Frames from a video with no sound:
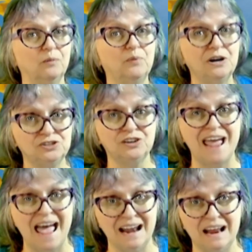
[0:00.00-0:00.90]
pressure
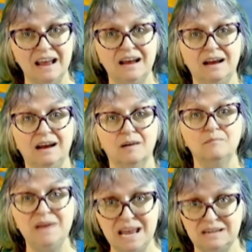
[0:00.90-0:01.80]
canning
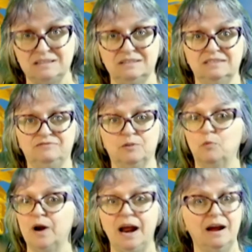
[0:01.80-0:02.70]
meat. From
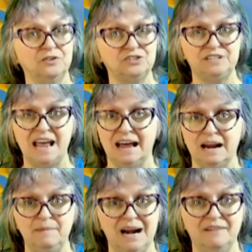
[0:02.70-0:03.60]
what I understand,
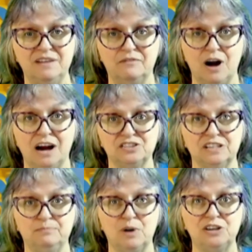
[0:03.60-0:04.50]
I mean, I've never
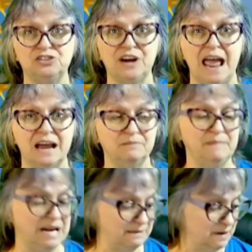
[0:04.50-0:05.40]
actually pressure canned
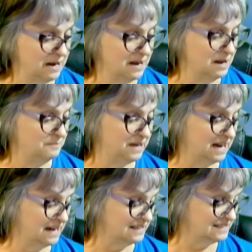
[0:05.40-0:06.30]
meat
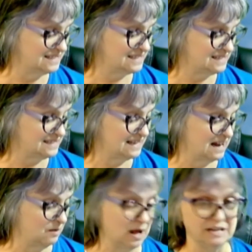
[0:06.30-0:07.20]
because
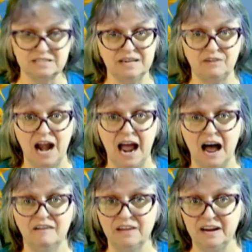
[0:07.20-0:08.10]
I just never
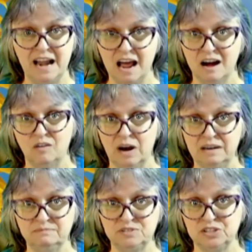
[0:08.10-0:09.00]
have, and now
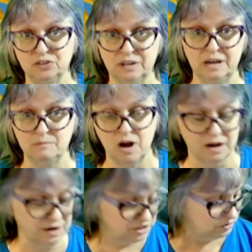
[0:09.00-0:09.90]
I certainly am not going to